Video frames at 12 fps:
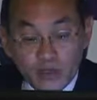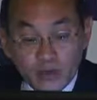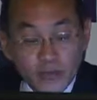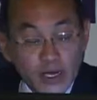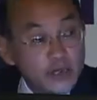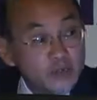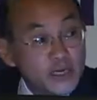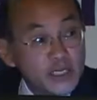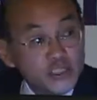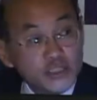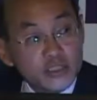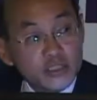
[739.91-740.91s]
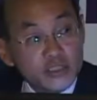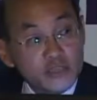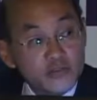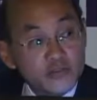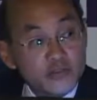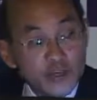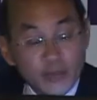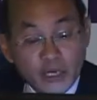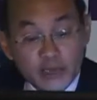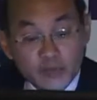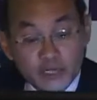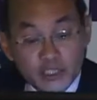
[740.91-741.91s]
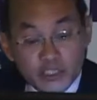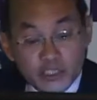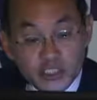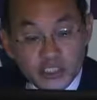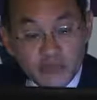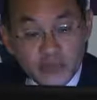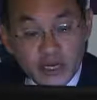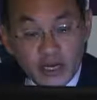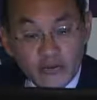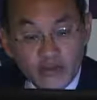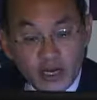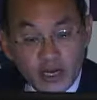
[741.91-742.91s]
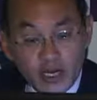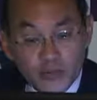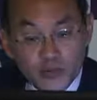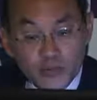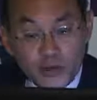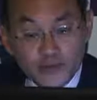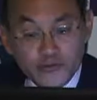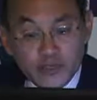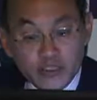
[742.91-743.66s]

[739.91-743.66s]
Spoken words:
male patients over female patients seem to have a higher preponderance,